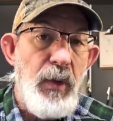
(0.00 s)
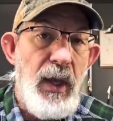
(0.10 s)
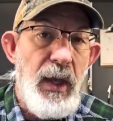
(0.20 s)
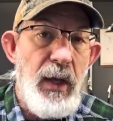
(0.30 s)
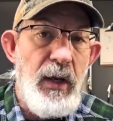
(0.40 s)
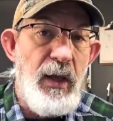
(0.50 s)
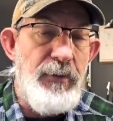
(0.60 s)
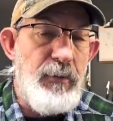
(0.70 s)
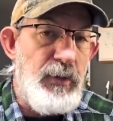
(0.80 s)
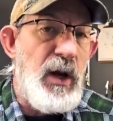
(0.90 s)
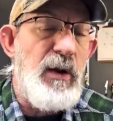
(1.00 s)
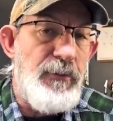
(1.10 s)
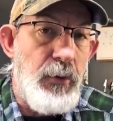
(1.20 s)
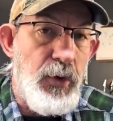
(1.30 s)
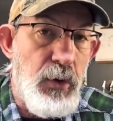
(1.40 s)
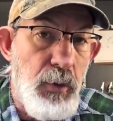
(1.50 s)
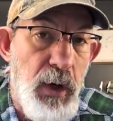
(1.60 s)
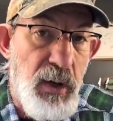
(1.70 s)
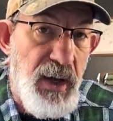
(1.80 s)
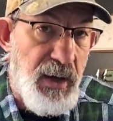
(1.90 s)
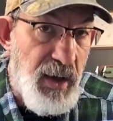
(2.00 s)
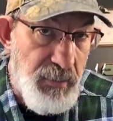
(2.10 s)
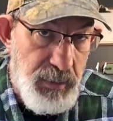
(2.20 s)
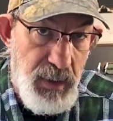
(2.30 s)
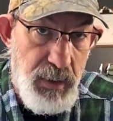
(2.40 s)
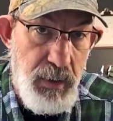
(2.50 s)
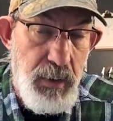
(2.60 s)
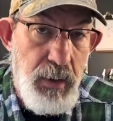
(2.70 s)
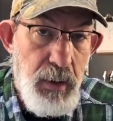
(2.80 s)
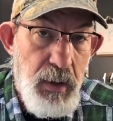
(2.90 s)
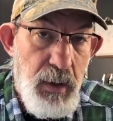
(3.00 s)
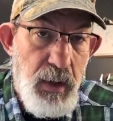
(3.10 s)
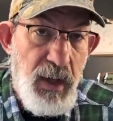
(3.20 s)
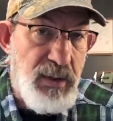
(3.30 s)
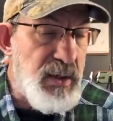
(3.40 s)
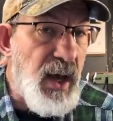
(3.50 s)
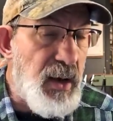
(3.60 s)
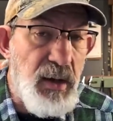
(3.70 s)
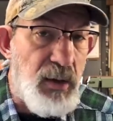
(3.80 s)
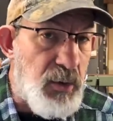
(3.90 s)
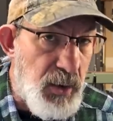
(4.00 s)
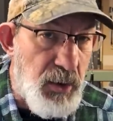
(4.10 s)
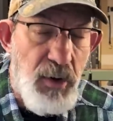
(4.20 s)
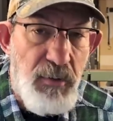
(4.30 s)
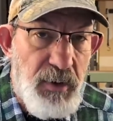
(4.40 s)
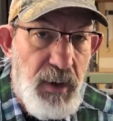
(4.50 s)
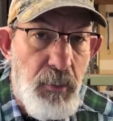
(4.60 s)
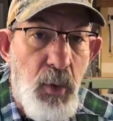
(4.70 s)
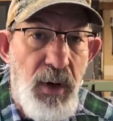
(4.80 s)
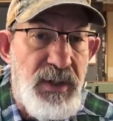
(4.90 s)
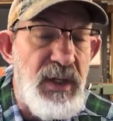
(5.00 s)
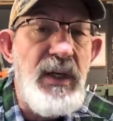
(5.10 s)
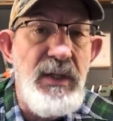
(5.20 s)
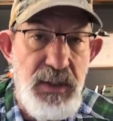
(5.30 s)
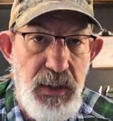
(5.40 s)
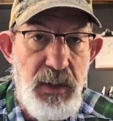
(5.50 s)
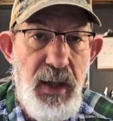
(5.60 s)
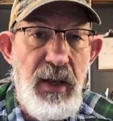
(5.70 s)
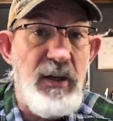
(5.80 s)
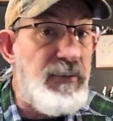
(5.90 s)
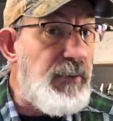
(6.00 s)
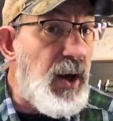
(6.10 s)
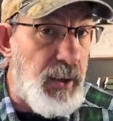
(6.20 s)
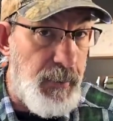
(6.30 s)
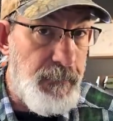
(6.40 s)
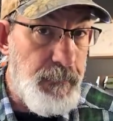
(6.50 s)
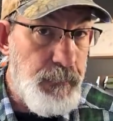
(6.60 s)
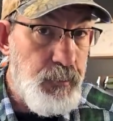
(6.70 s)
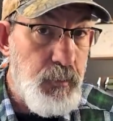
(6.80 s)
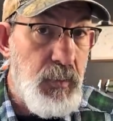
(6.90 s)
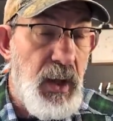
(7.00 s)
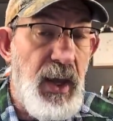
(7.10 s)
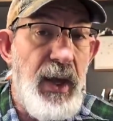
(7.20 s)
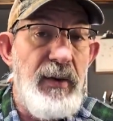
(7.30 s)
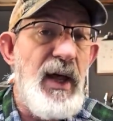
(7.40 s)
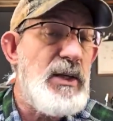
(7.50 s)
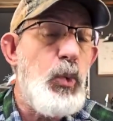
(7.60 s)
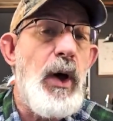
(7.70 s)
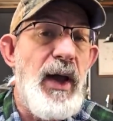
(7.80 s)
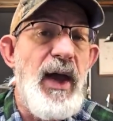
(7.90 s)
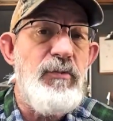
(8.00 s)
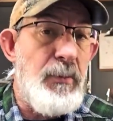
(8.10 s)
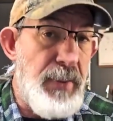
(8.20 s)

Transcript: And if you've done it for a career like I've done it, it's not a learning curve anymore. It's easy and it's fun. And that's why I have a